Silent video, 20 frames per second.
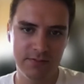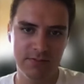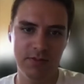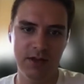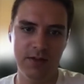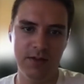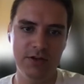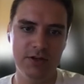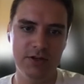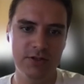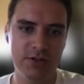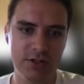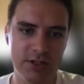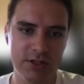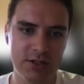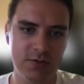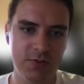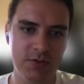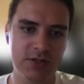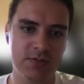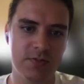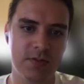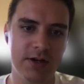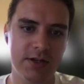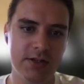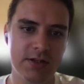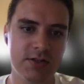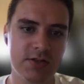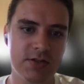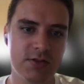Maybe you should just switch
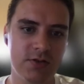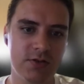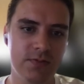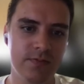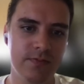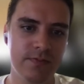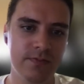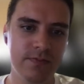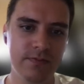mics and Zoom.